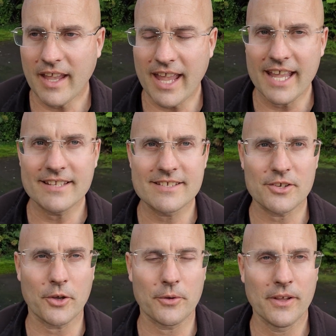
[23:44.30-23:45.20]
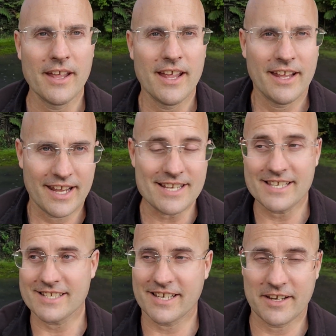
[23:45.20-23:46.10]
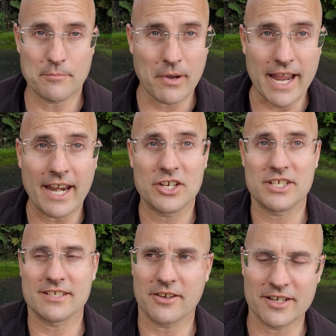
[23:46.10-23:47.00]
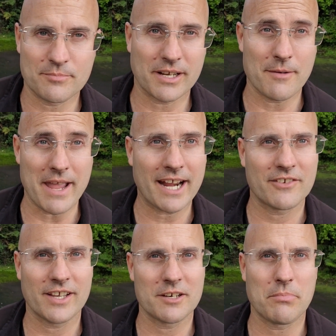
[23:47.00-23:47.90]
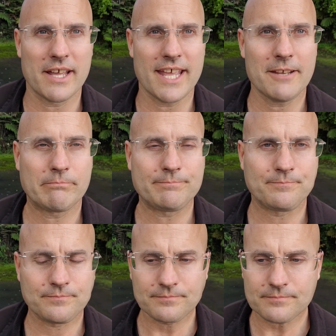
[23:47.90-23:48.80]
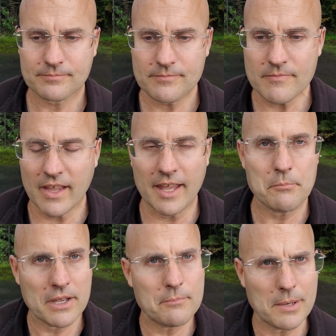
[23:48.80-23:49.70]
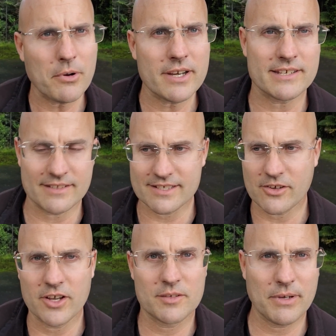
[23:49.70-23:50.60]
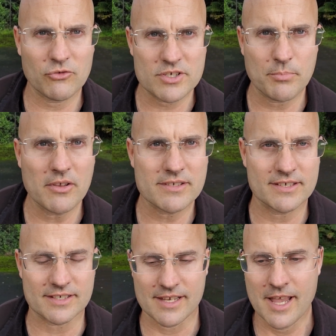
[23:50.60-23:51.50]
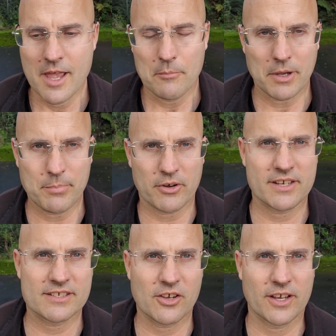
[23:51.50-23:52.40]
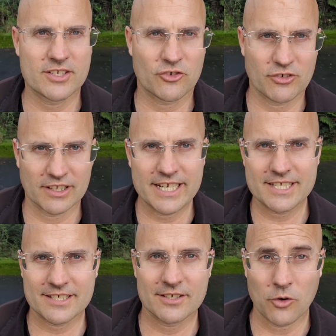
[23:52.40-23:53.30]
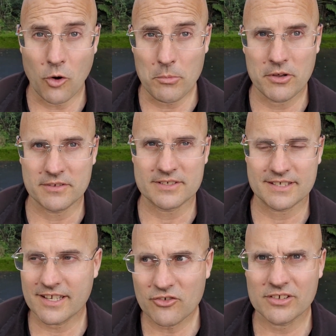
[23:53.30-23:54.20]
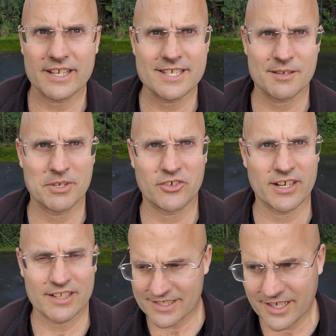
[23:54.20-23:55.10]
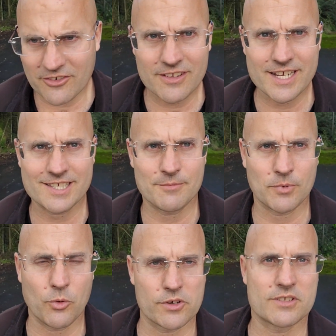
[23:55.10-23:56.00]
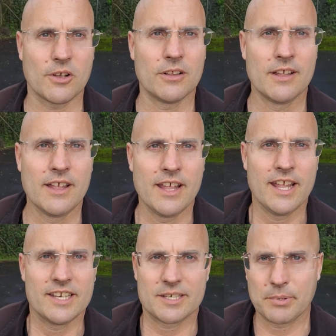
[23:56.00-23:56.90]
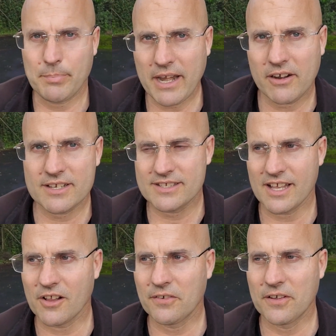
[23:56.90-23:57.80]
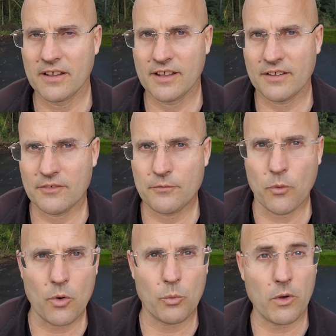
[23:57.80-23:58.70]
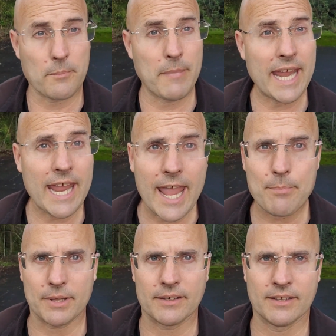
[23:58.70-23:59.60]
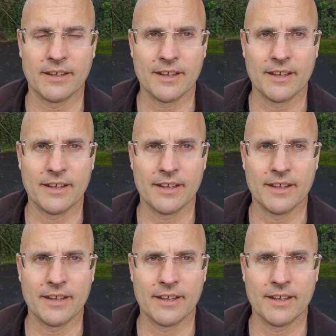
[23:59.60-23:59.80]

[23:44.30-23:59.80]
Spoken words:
And so, yes, my energy is going to become activated by that. And my body, there's going to be responses. My body is going to release hormones. It's going to release some adrenaline. It's going to release some cortisol to prepare itself for what may happen.